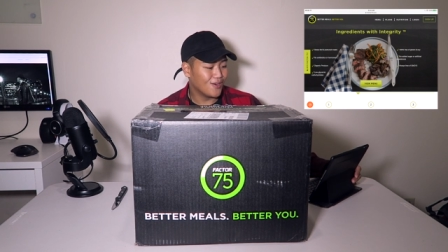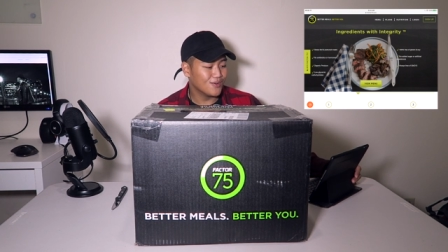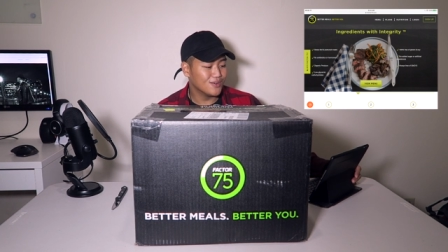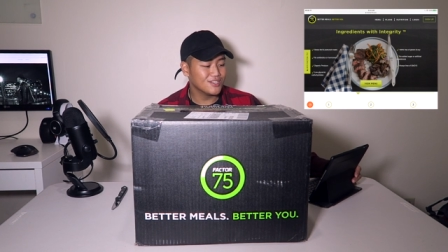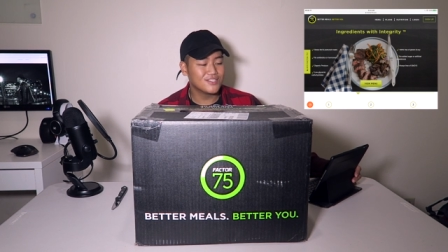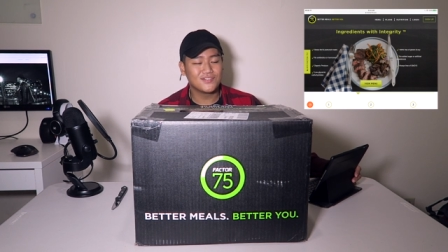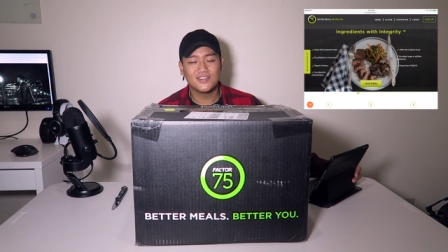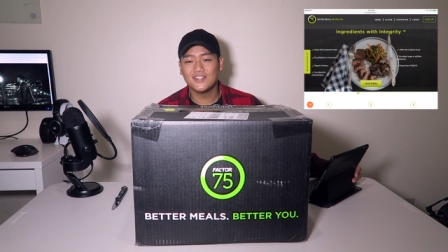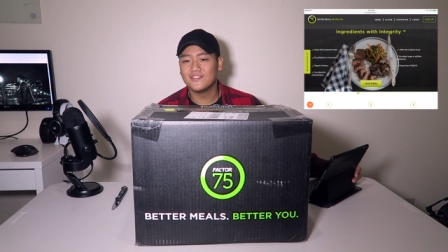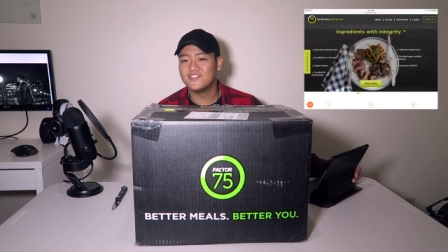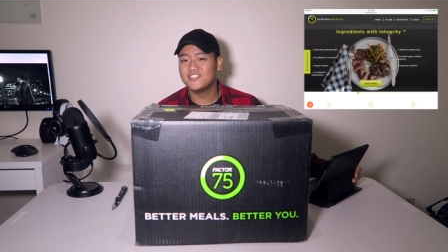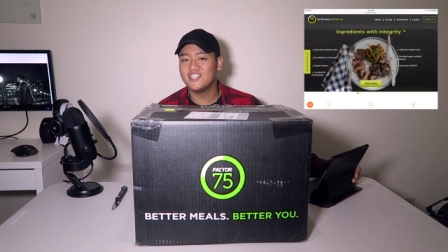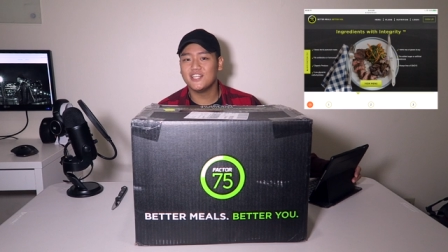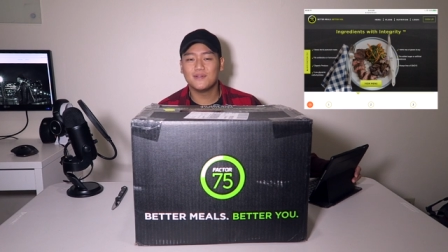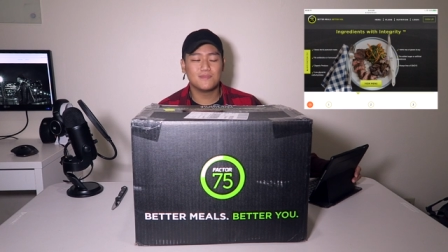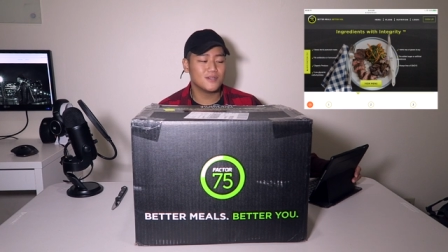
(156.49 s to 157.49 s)
Always free of
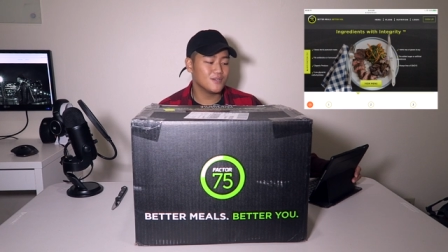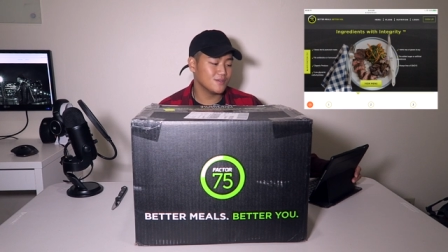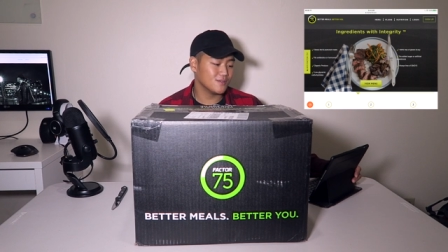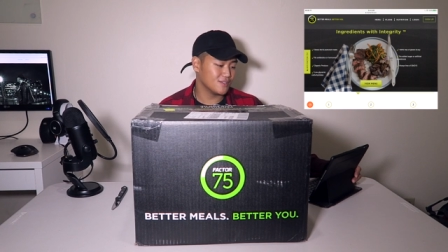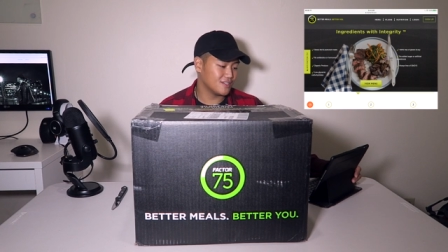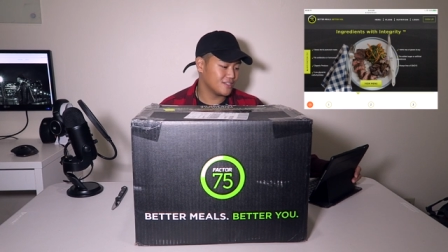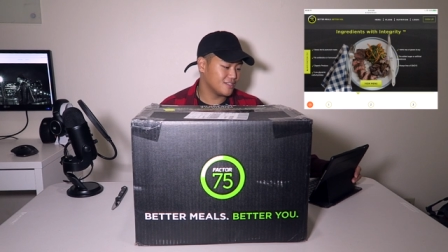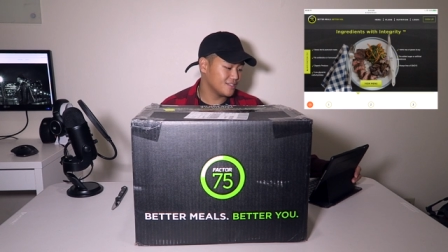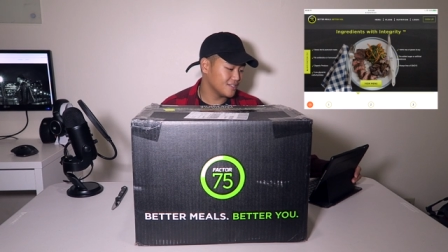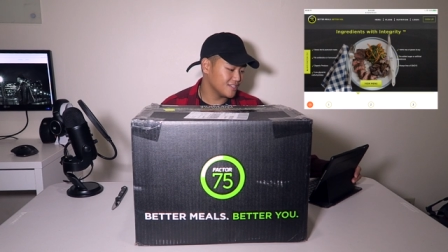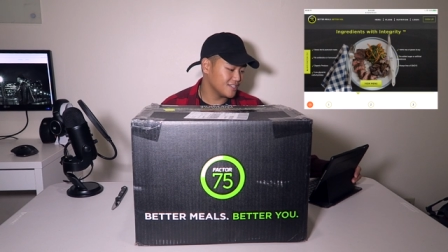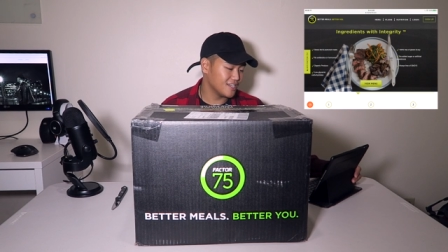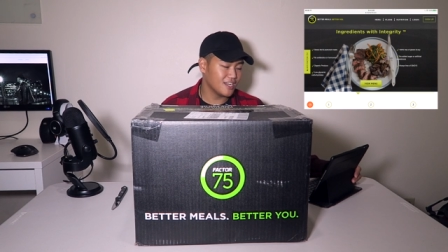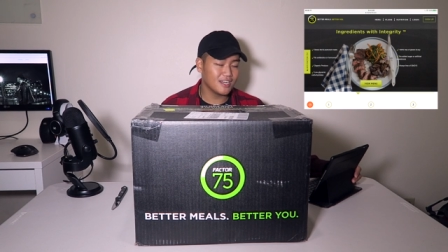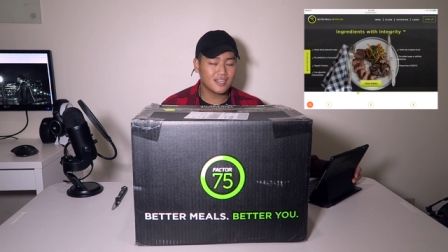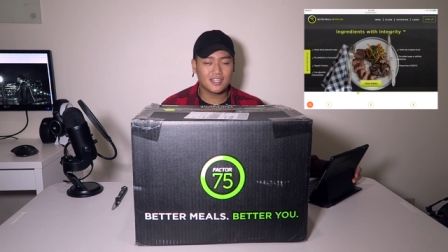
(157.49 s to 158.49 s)
GMOs,
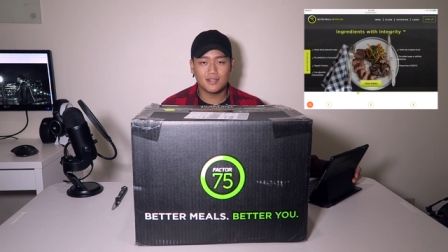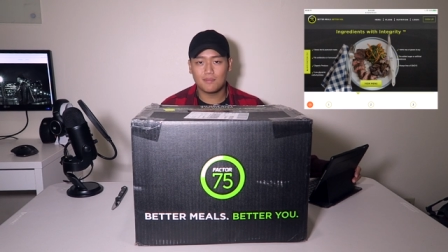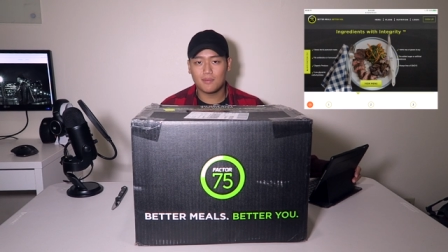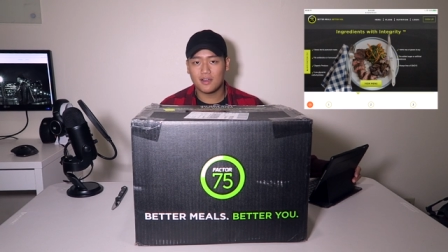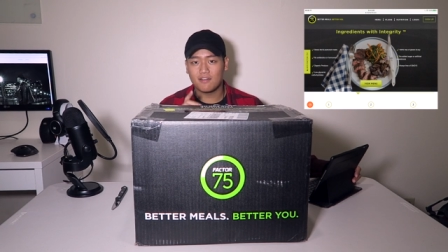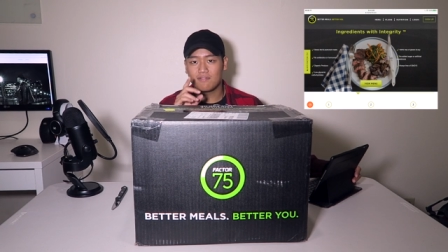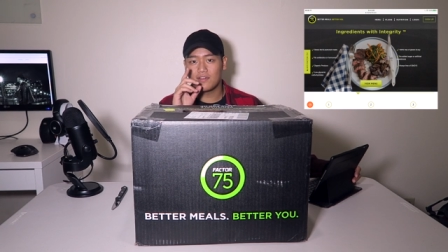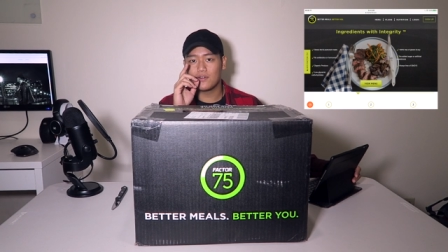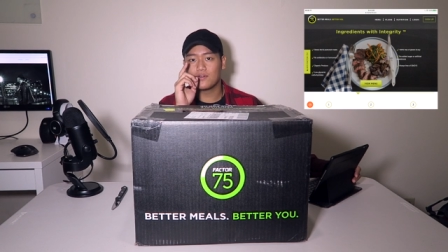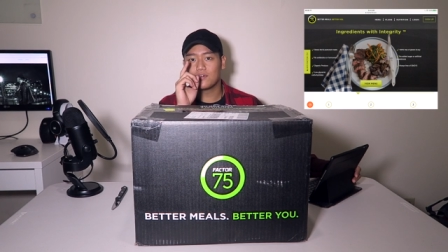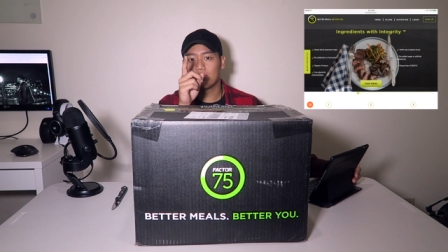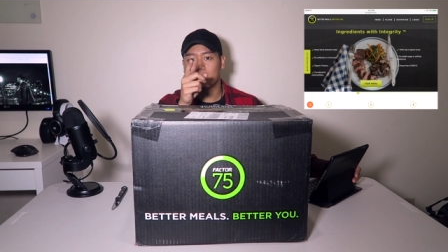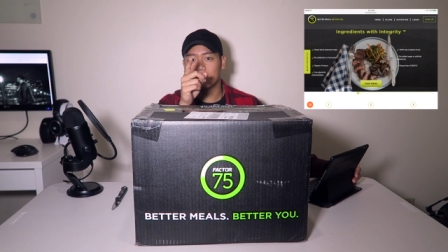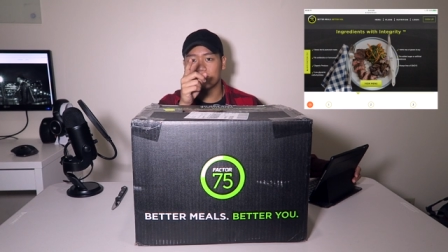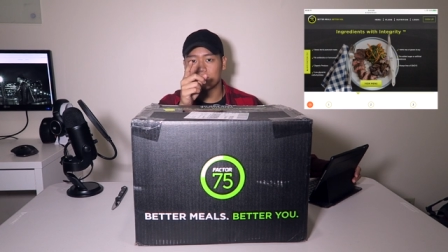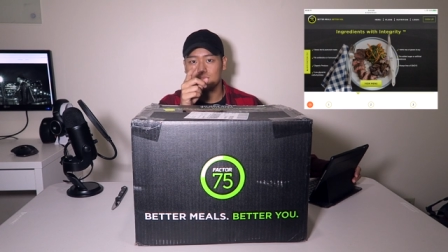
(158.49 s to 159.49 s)
genetically modified
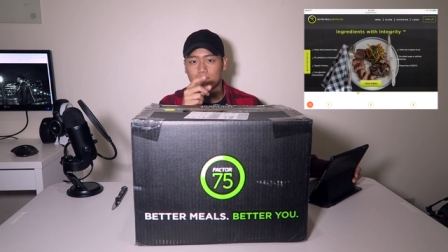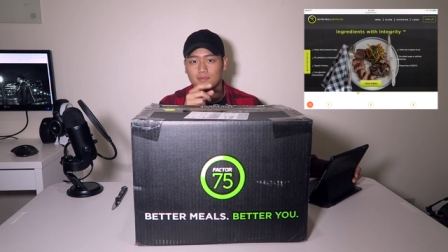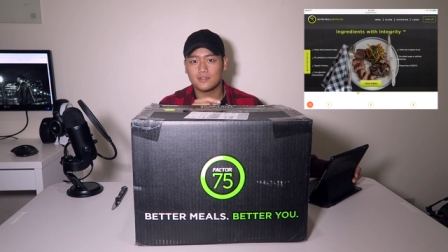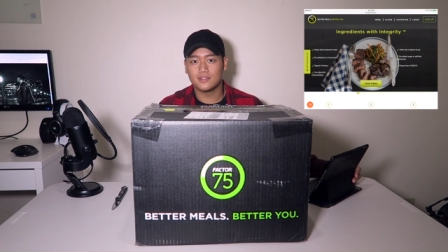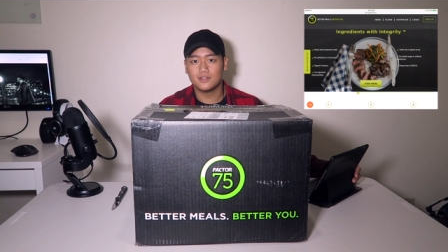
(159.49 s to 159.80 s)
organisms.